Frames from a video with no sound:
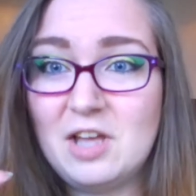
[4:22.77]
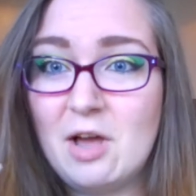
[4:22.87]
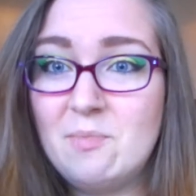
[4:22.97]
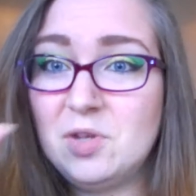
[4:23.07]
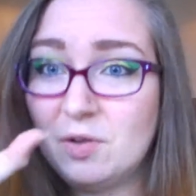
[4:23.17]

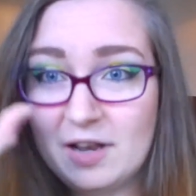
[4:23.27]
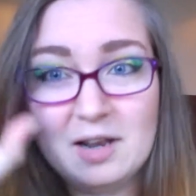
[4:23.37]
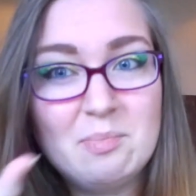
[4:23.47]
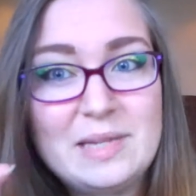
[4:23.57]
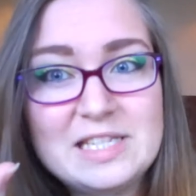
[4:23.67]
you know, the
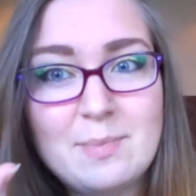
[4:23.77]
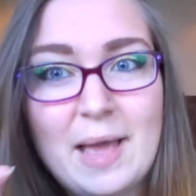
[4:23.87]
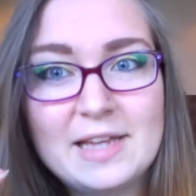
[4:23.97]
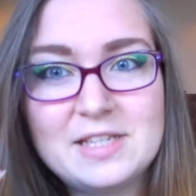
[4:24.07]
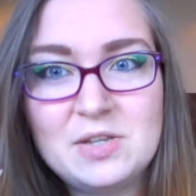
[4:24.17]
little blister
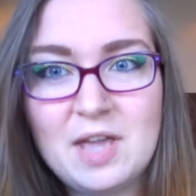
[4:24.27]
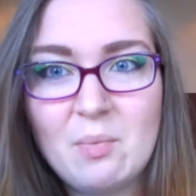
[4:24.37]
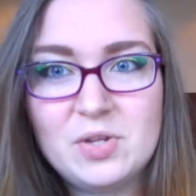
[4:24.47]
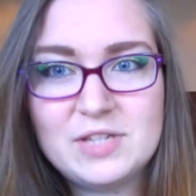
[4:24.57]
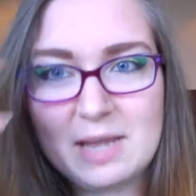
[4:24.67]
packs that you
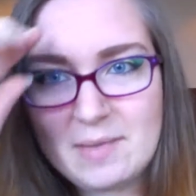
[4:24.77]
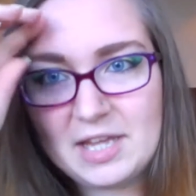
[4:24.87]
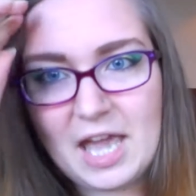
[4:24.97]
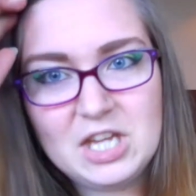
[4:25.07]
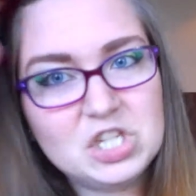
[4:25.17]
get when you take
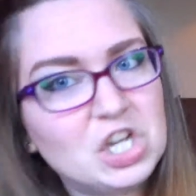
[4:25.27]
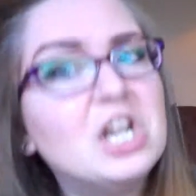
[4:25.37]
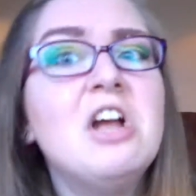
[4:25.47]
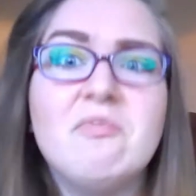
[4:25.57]
medication,